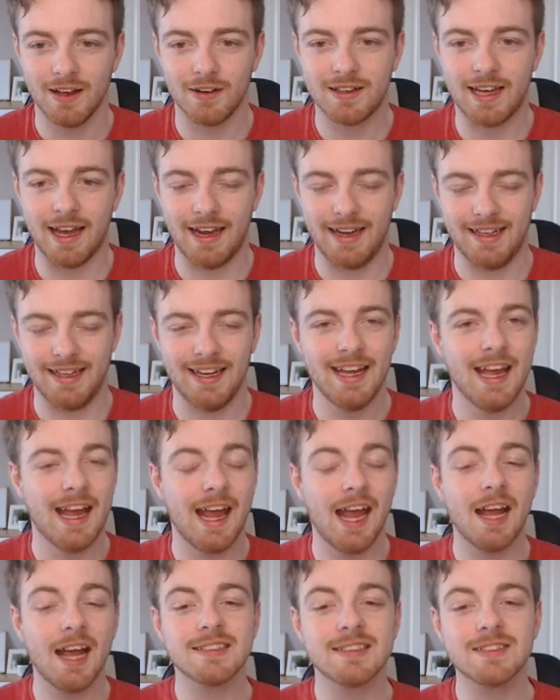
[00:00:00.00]
Okay,
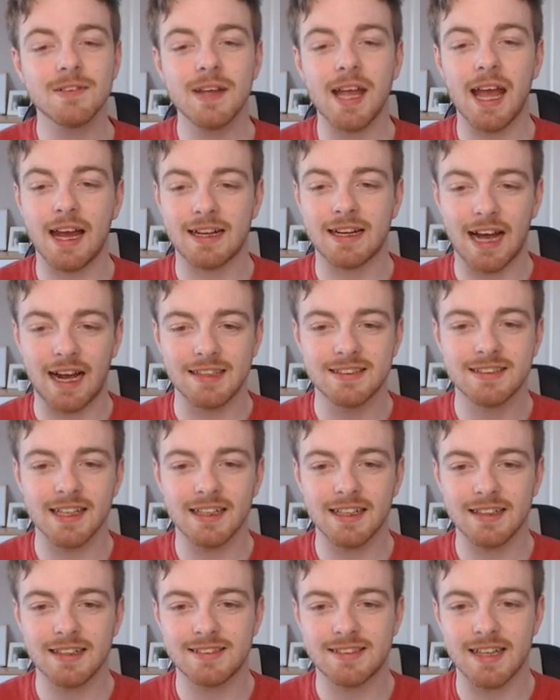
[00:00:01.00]
uh, so yeah, guys,
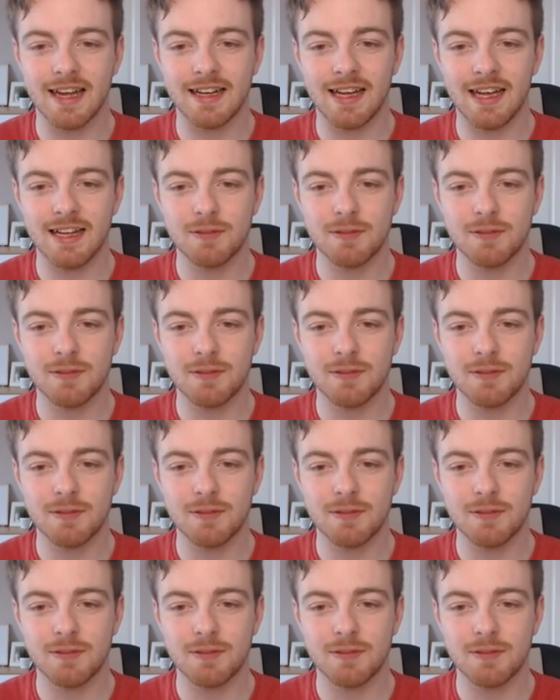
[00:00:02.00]
like I said,